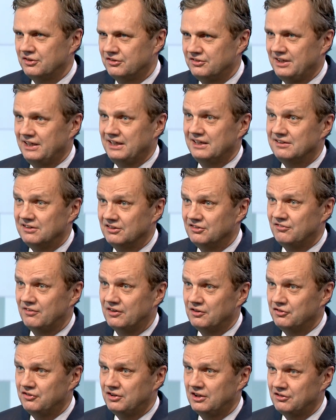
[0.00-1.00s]
that take this
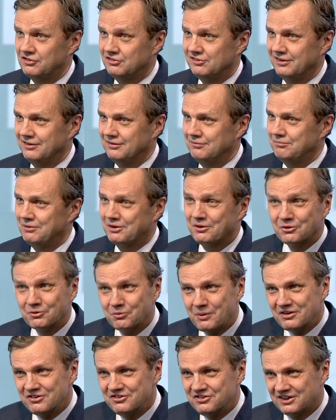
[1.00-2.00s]
very seriously, because
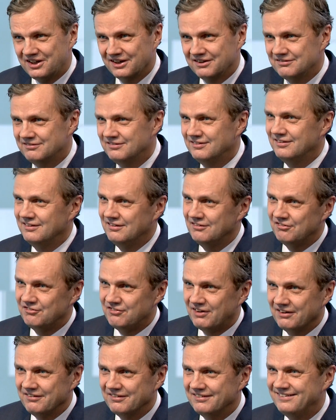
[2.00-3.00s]
once again,
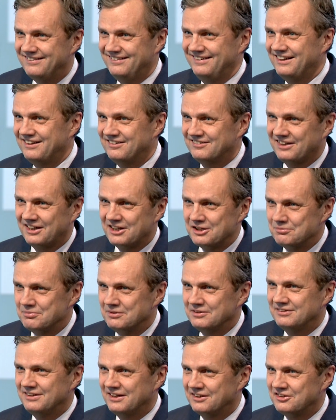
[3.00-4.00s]
fun,
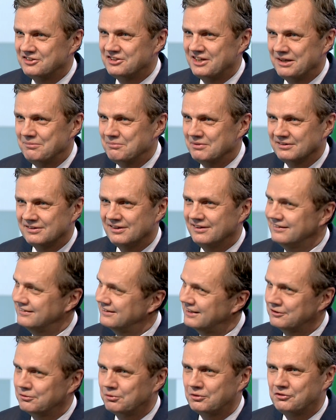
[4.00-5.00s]
excitement, entertainment,
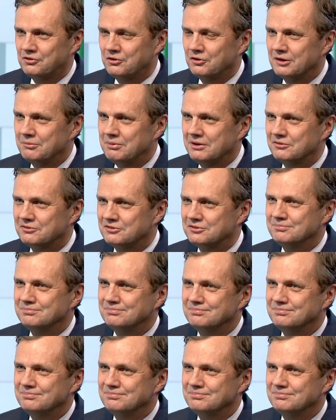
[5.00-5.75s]
That's what it's all about.